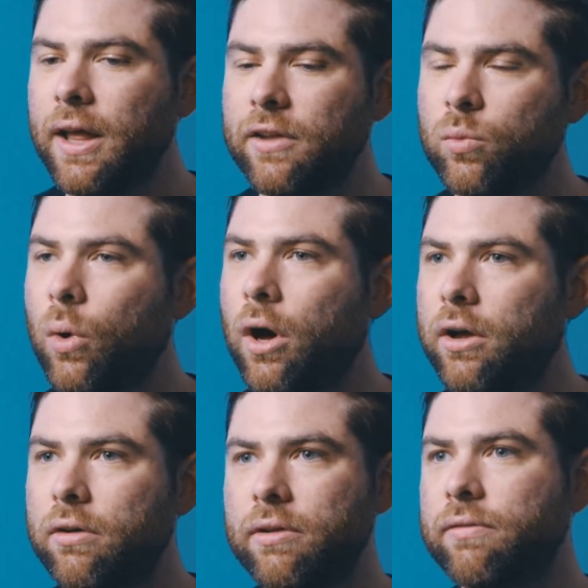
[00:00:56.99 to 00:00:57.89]
his
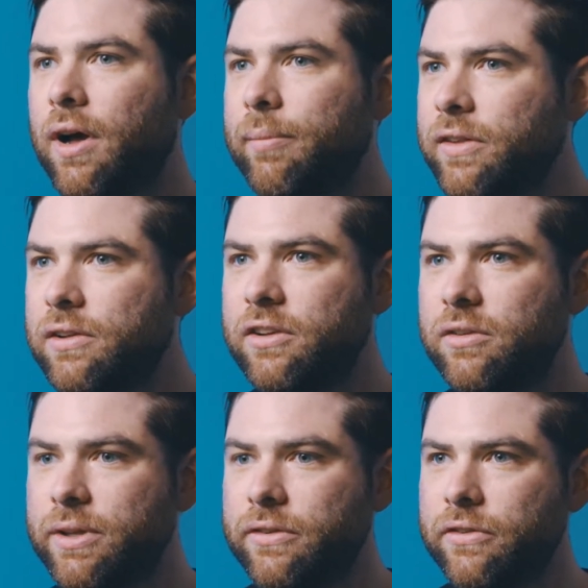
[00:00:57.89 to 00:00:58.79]
work on
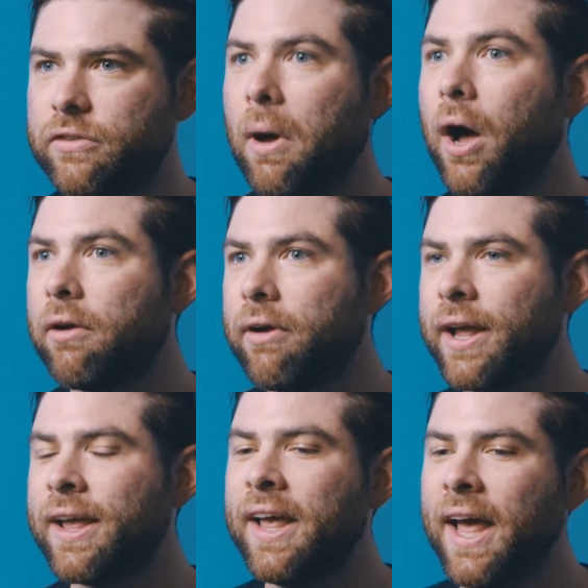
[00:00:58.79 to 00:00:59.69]
environmentalism is inspiring.